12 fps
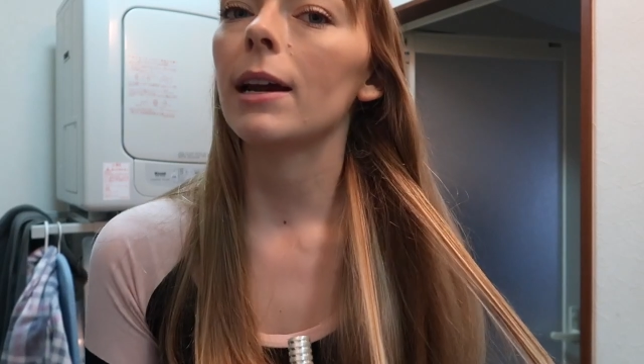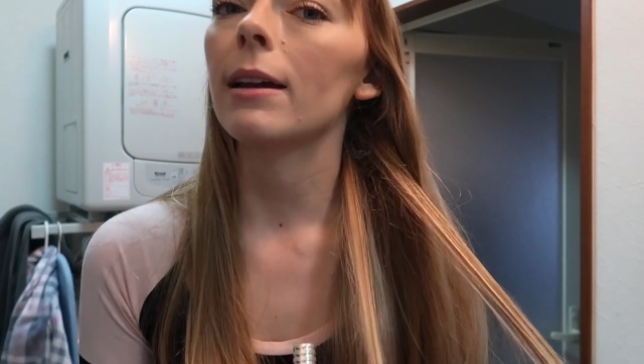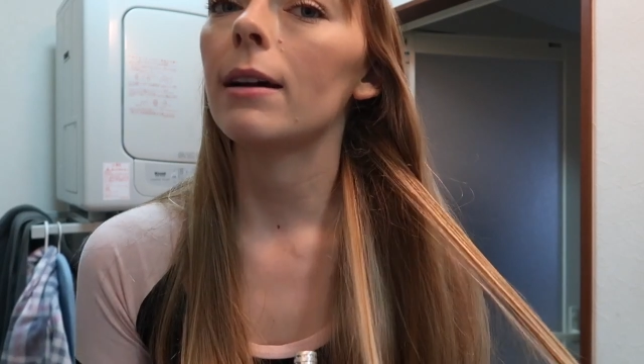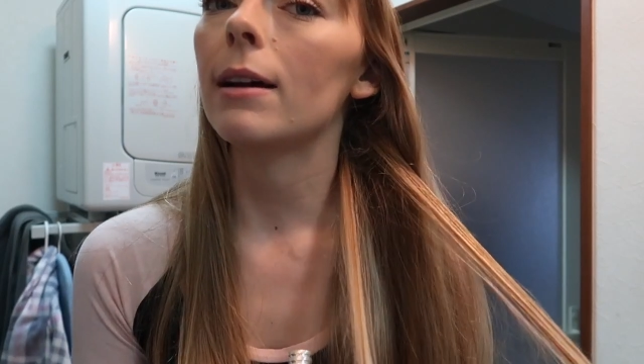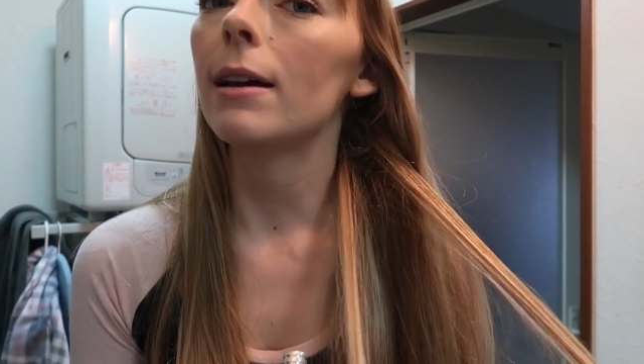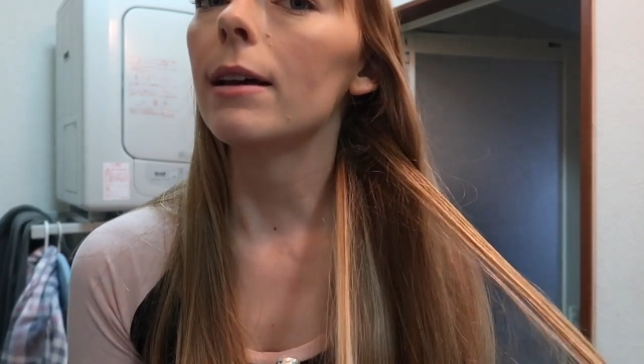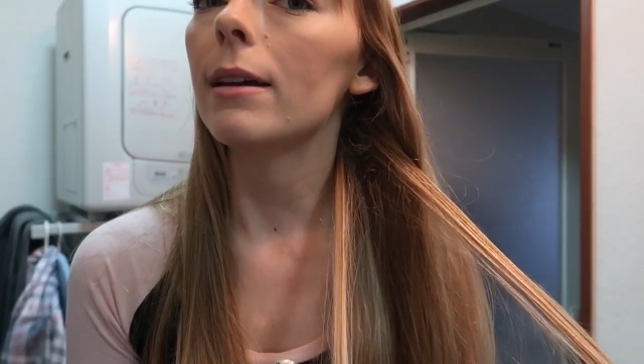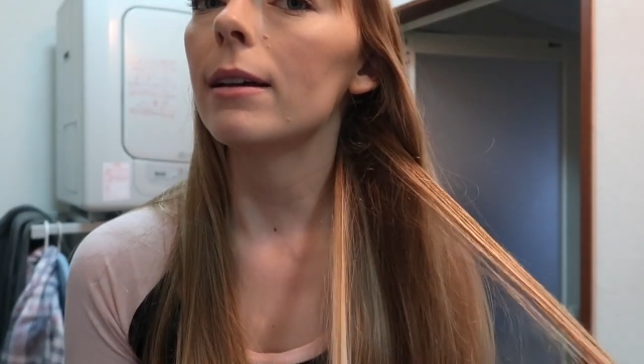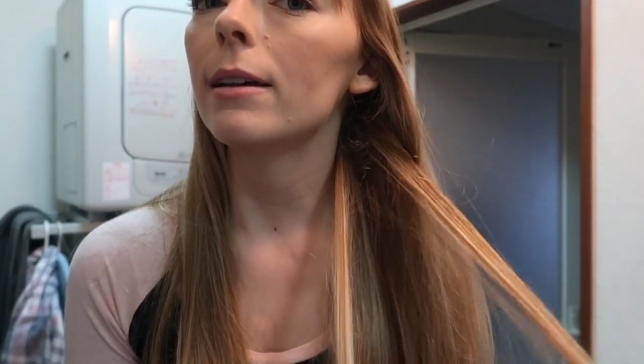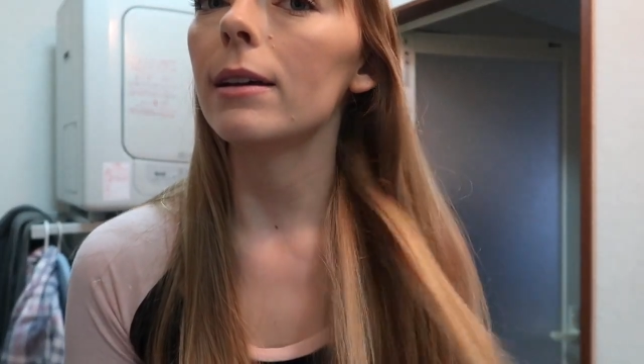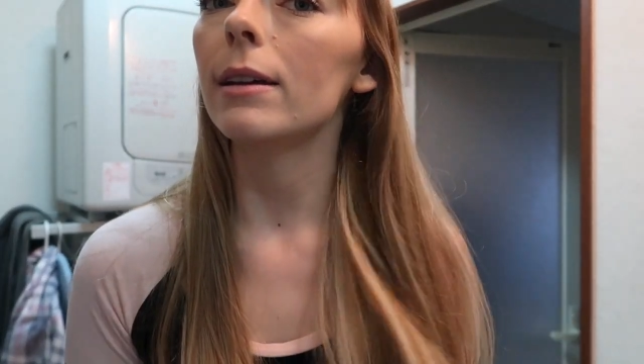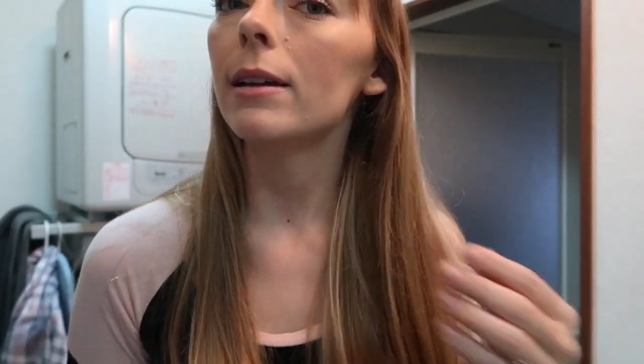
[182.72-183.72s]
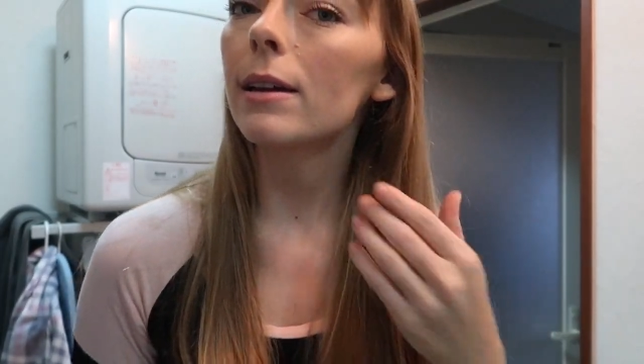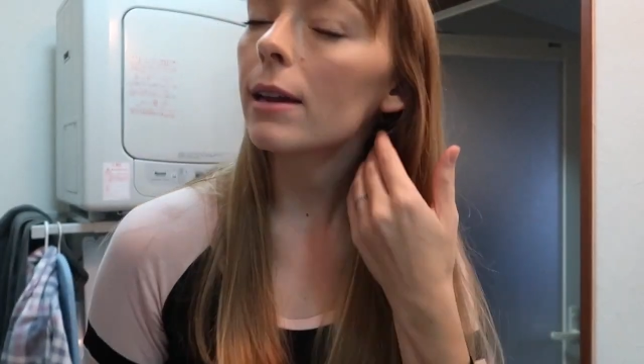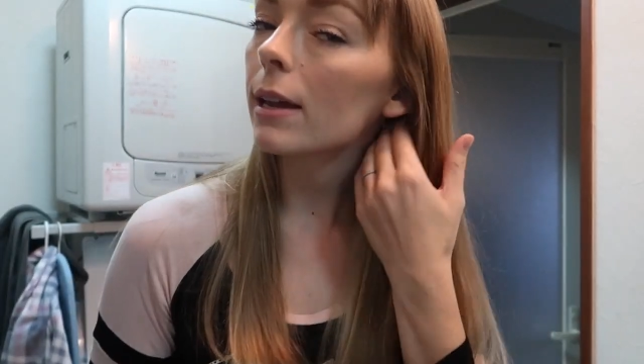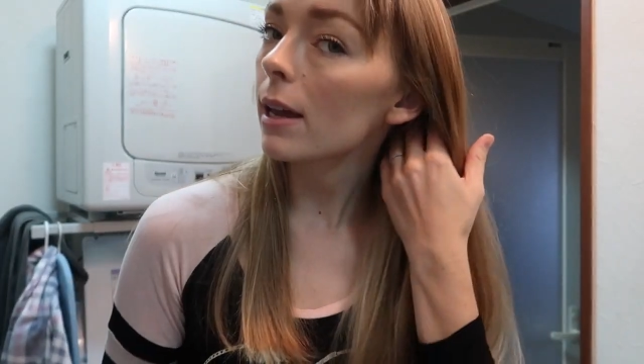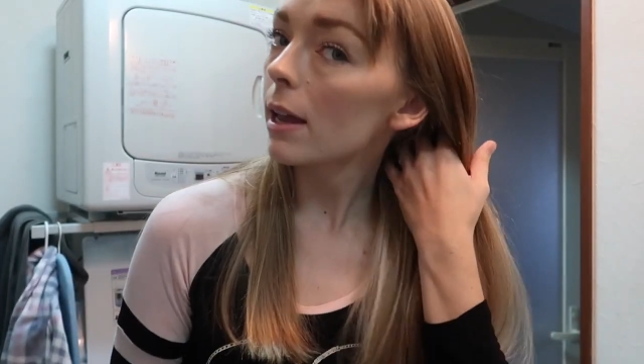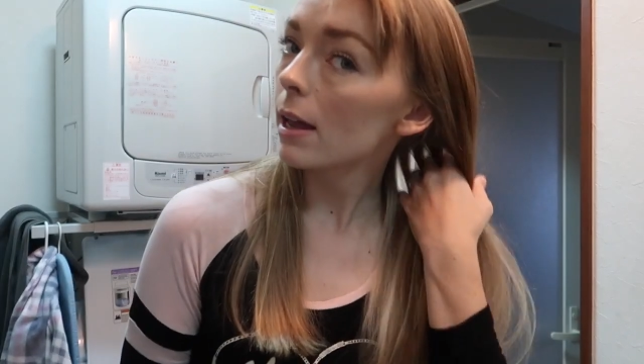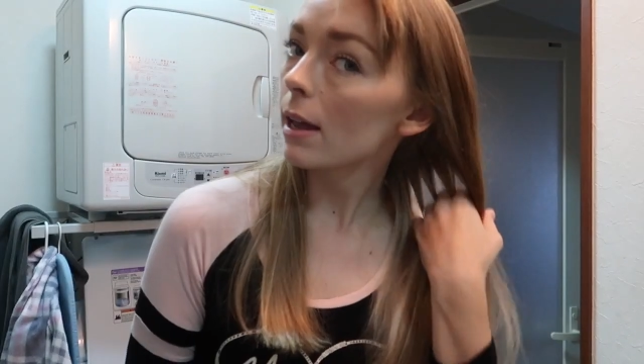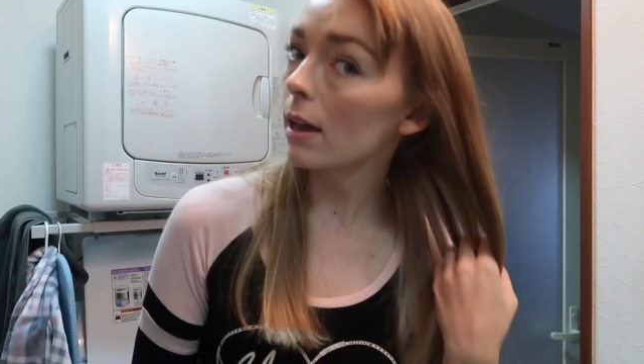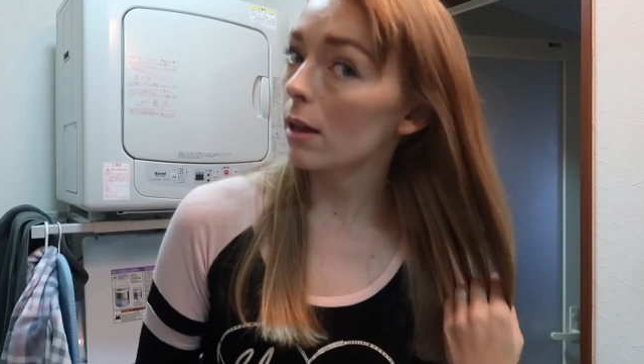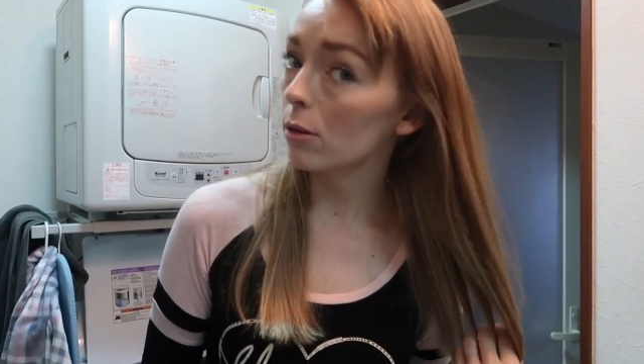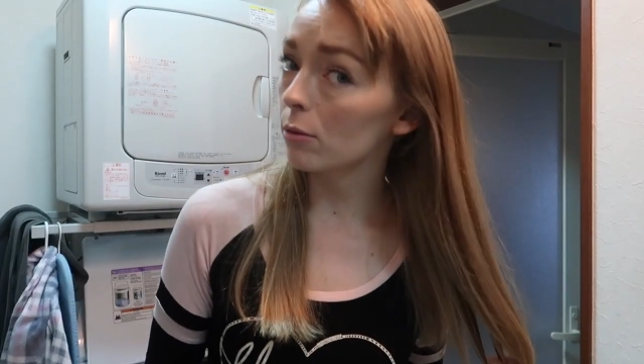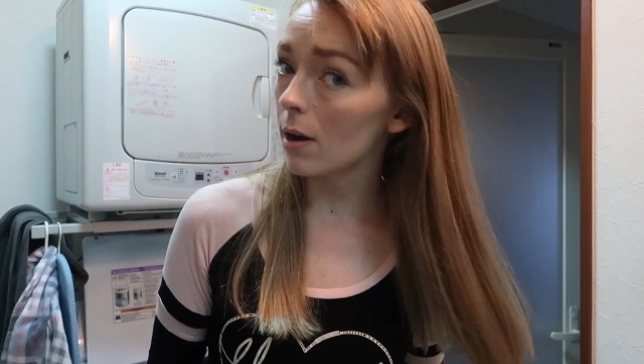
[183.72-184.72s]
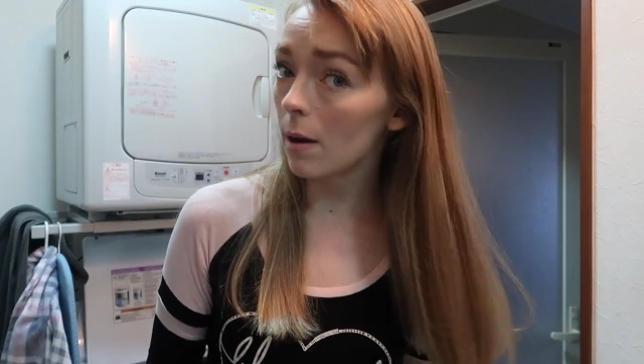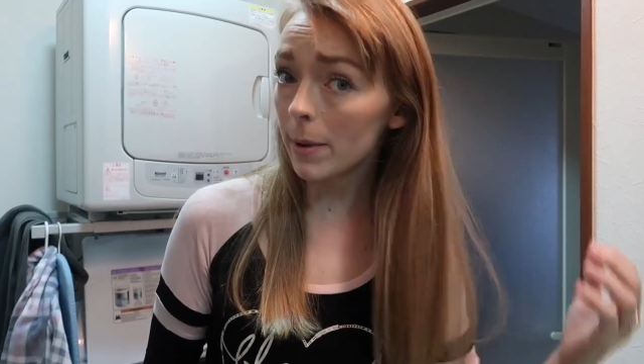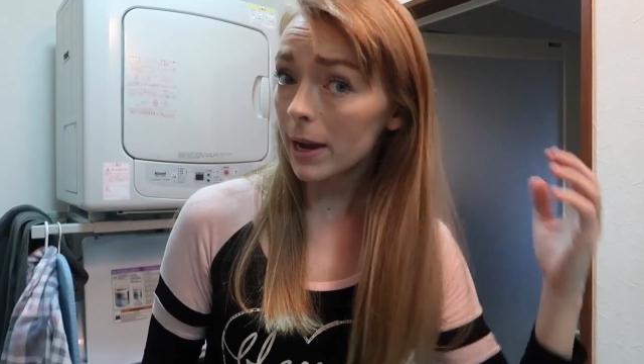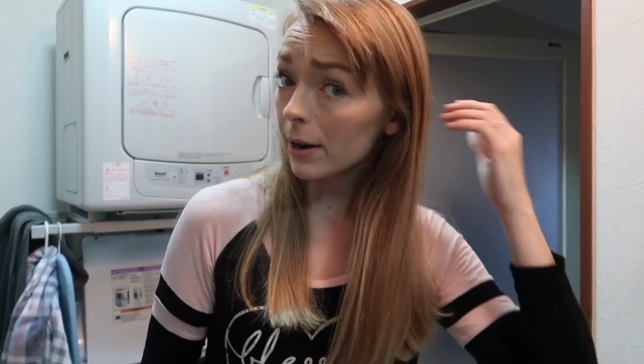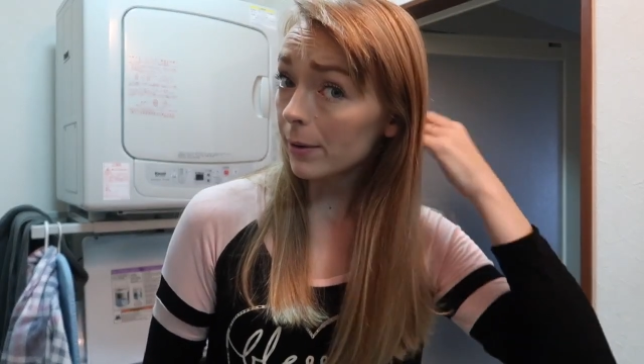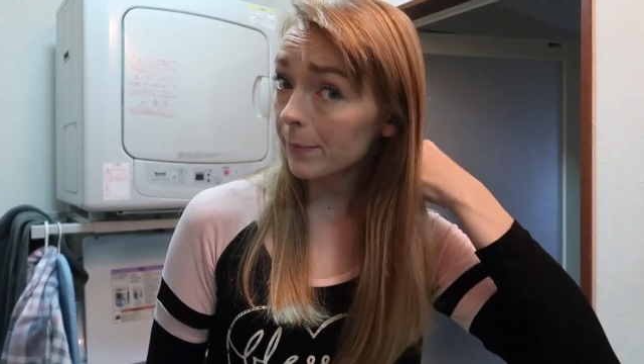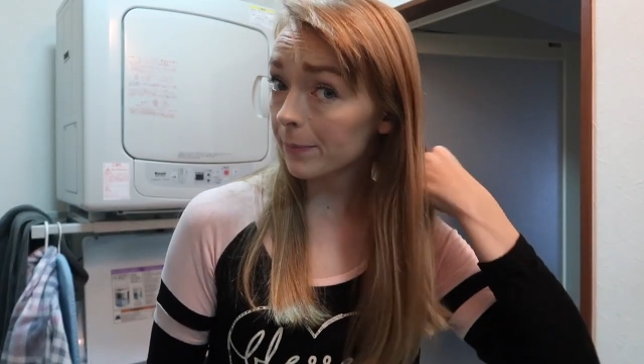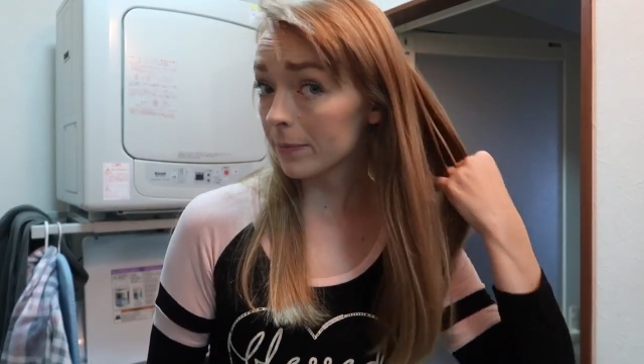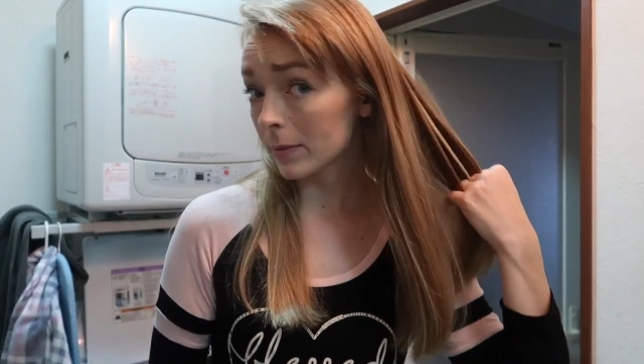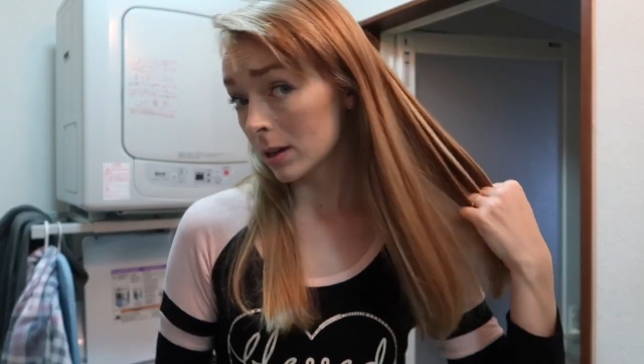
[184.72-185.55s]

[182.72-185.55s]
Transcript: I got throughout my hair.